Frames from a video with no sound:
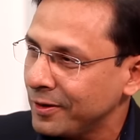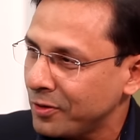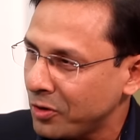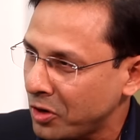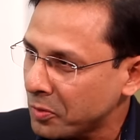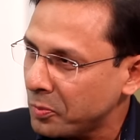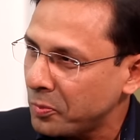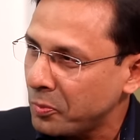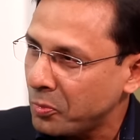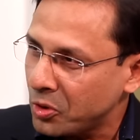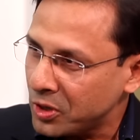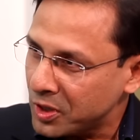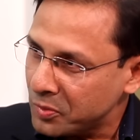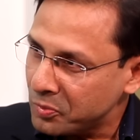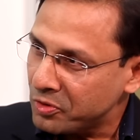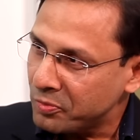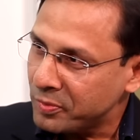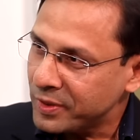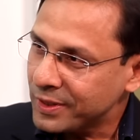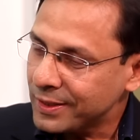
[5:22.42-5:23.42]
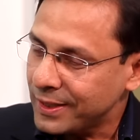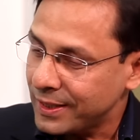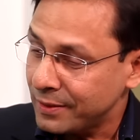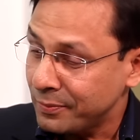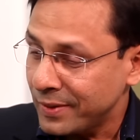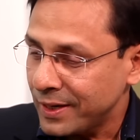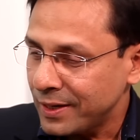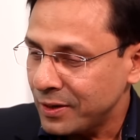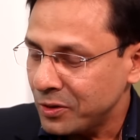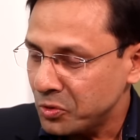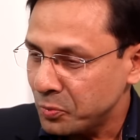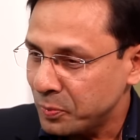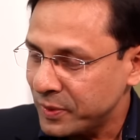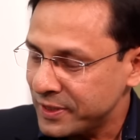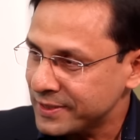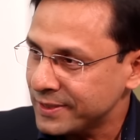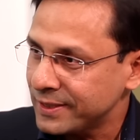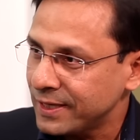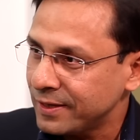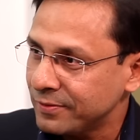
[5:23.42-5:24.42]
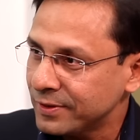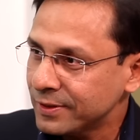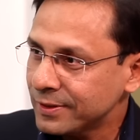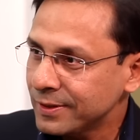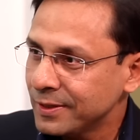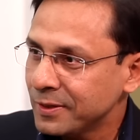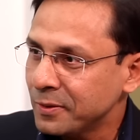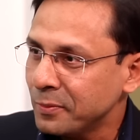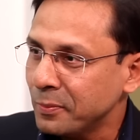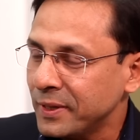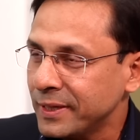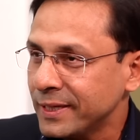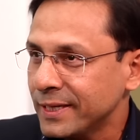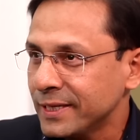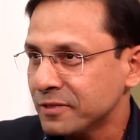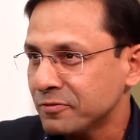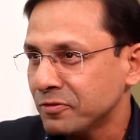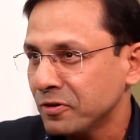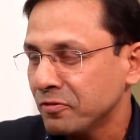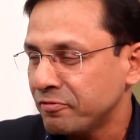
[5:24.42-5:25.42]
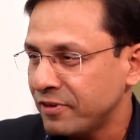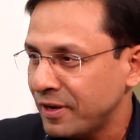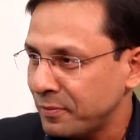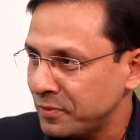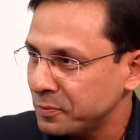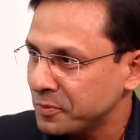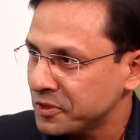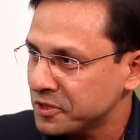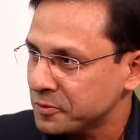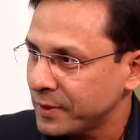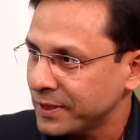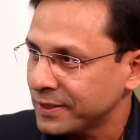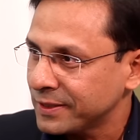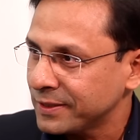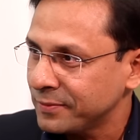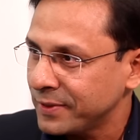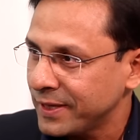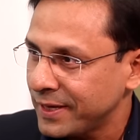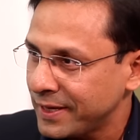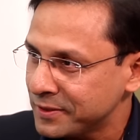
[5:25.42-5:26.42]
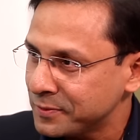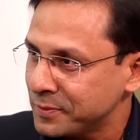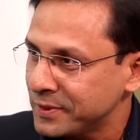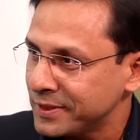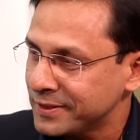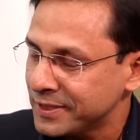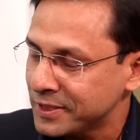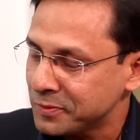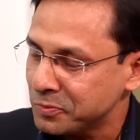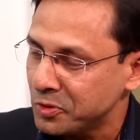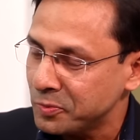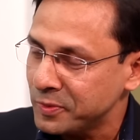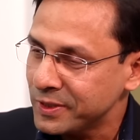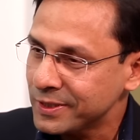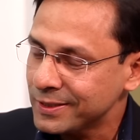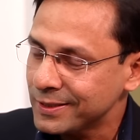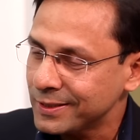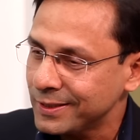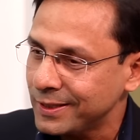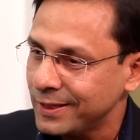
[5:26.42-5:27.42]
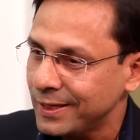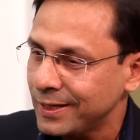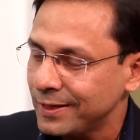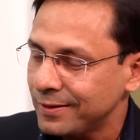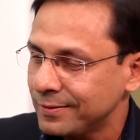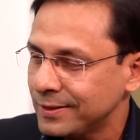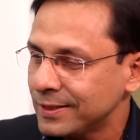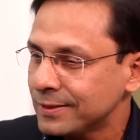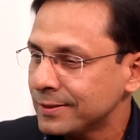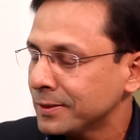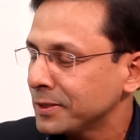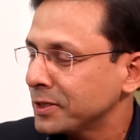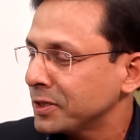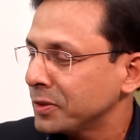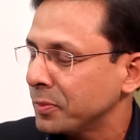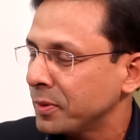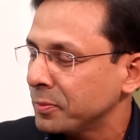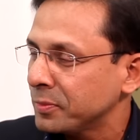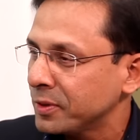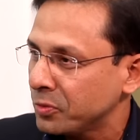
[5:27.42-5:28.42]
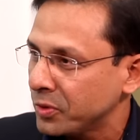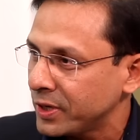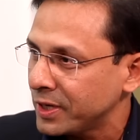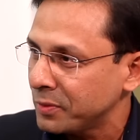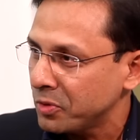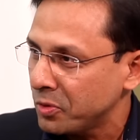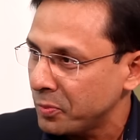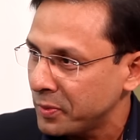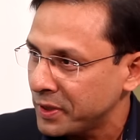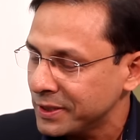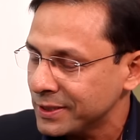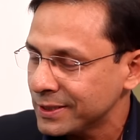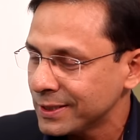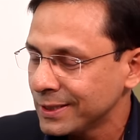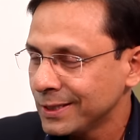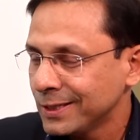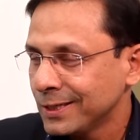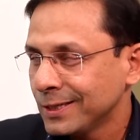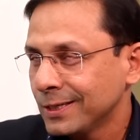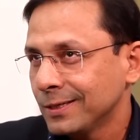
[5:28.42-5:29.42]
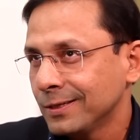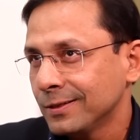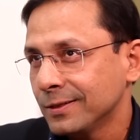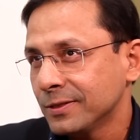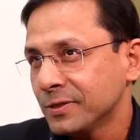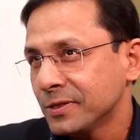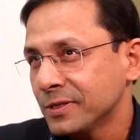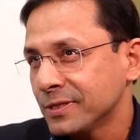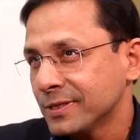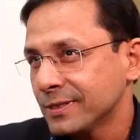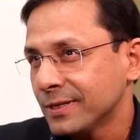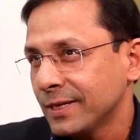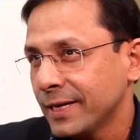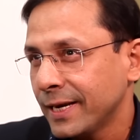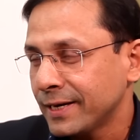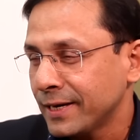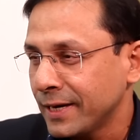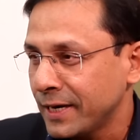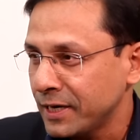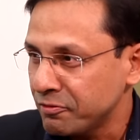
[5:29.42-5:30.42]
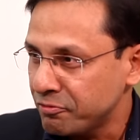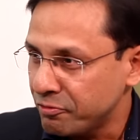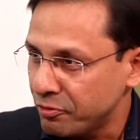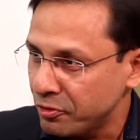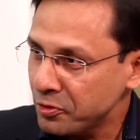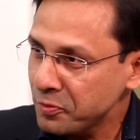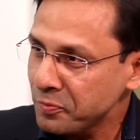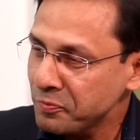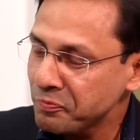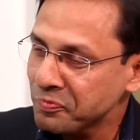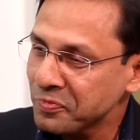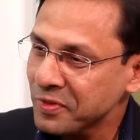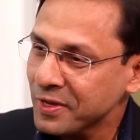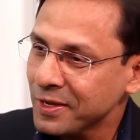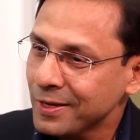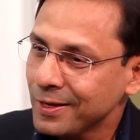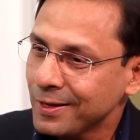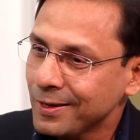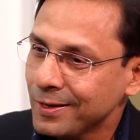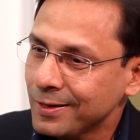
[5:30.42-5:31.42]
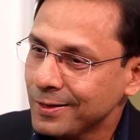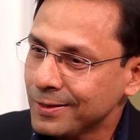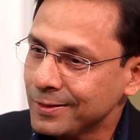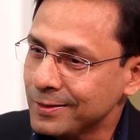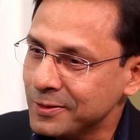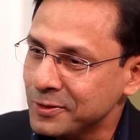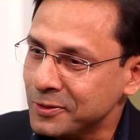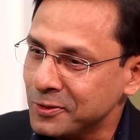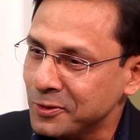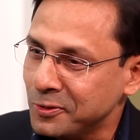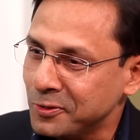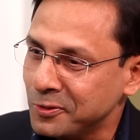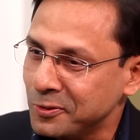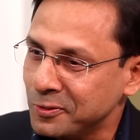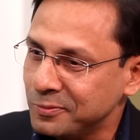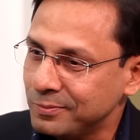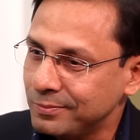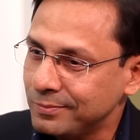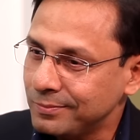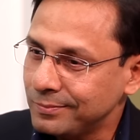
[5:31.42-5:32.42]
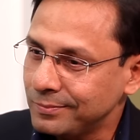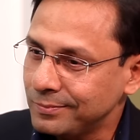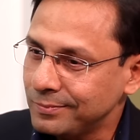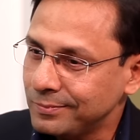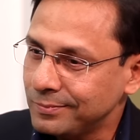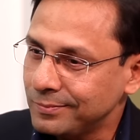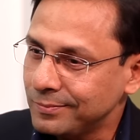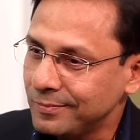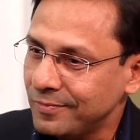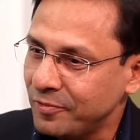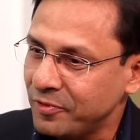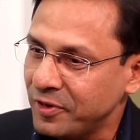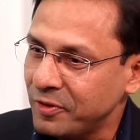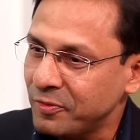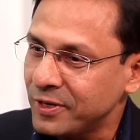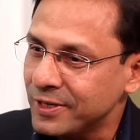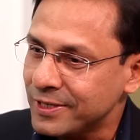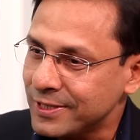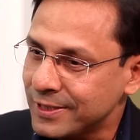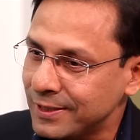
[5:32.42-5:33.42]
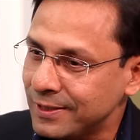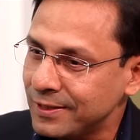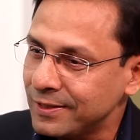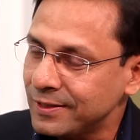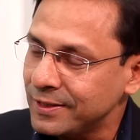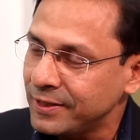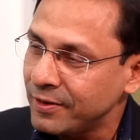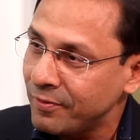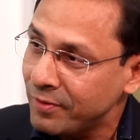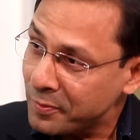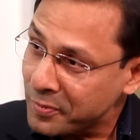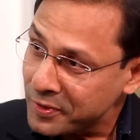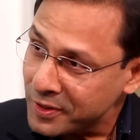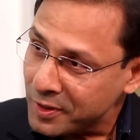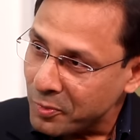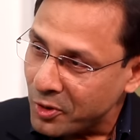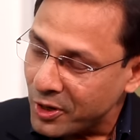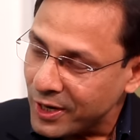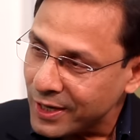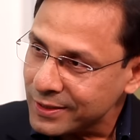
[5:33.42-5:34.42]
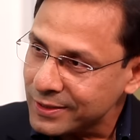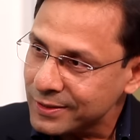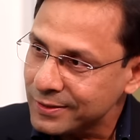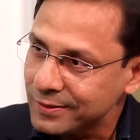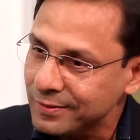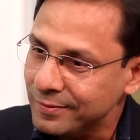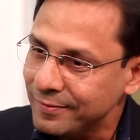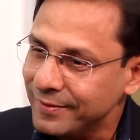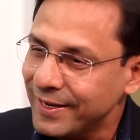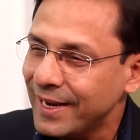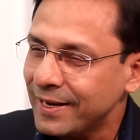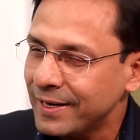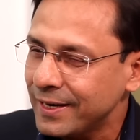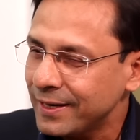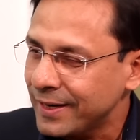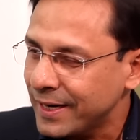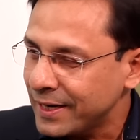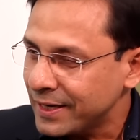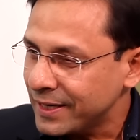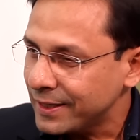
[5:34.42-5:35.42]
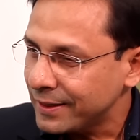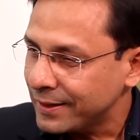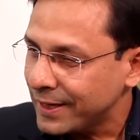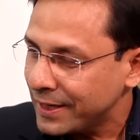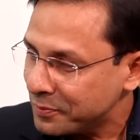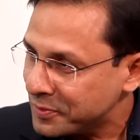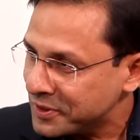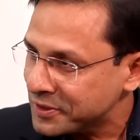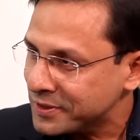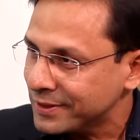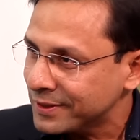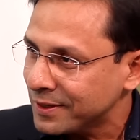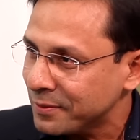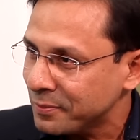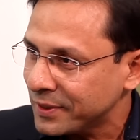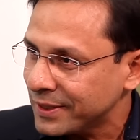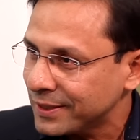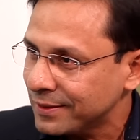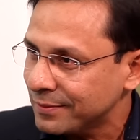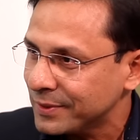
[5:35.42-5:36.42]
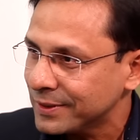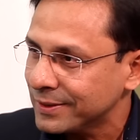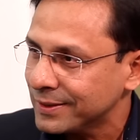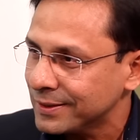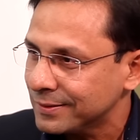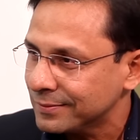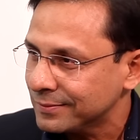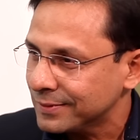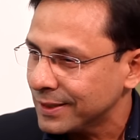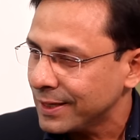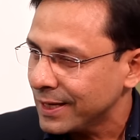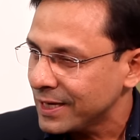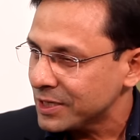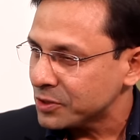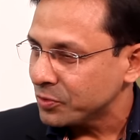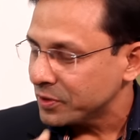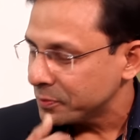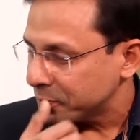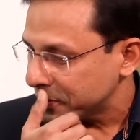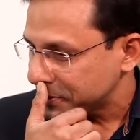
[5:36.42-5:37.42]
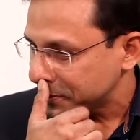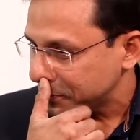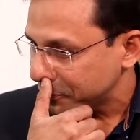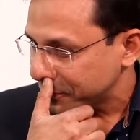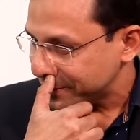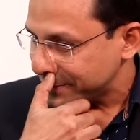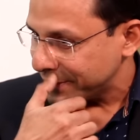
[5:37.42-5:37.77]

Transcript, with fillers: the rock bottom moment at my own personal level, wow. but yes, from family perspective, there has been such moments, and I distinctly remember one moment. Hmm. This was late '94, hmm. so we were still developing the product. We had it 99% complete, but the last 1%